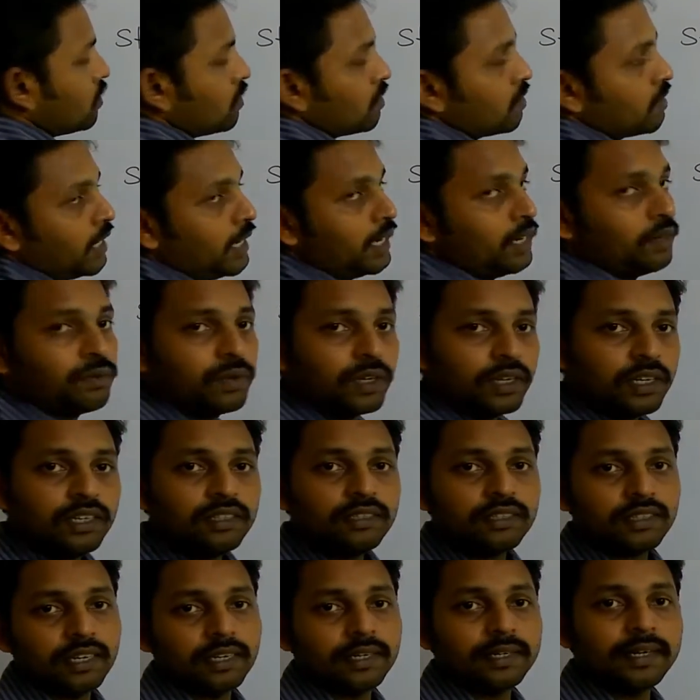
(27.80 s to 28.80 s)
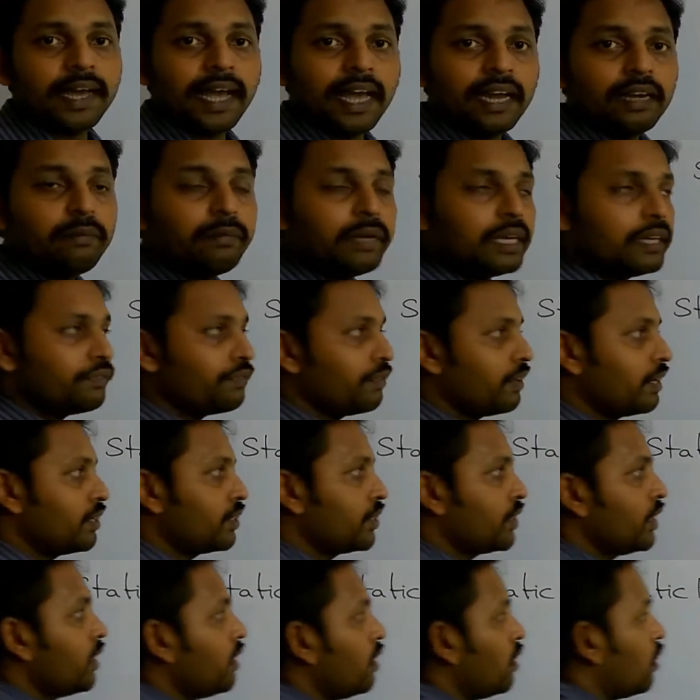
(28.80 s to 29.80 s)
Second one is dynamic
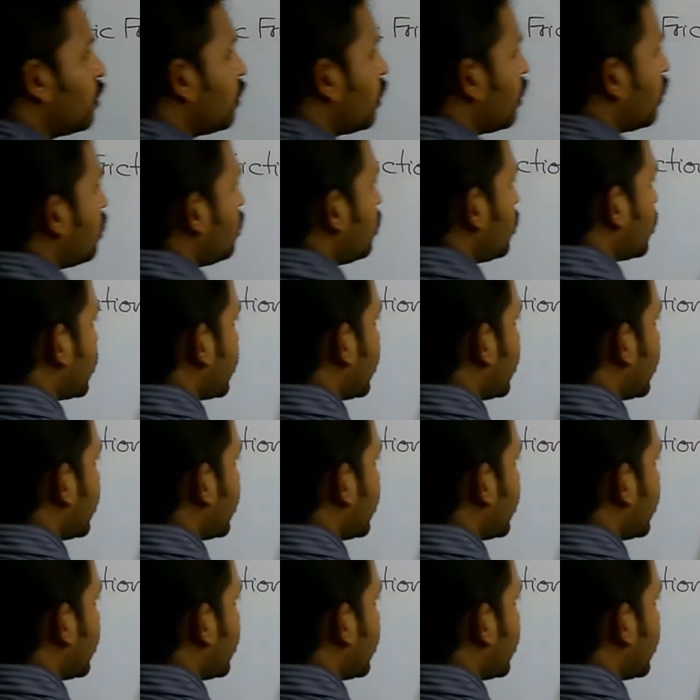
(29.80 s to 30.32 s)
friction or